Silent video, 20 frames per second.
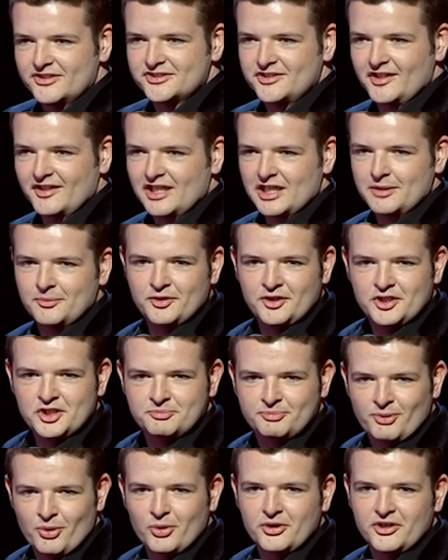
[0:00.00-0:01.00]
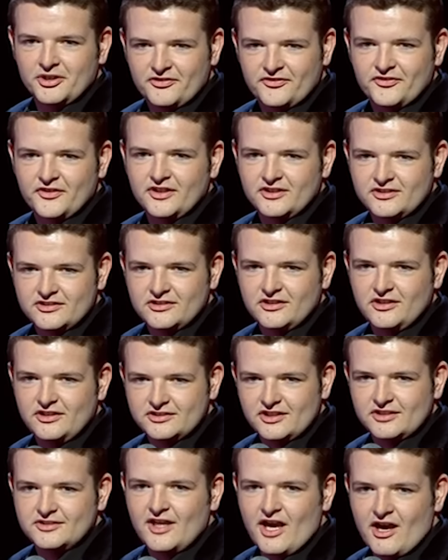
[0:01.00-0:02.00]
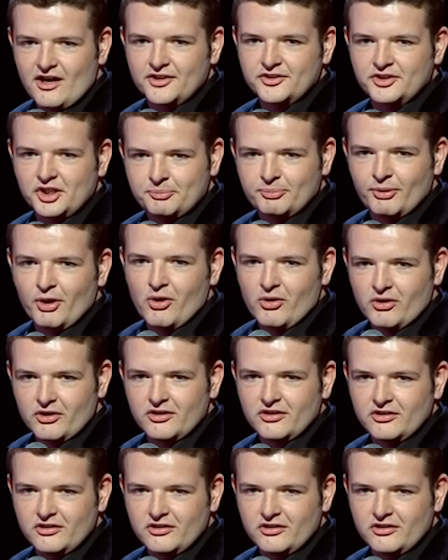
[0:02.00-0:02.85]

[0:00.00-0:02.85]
singing about his poker face. No, he's a talented bloke.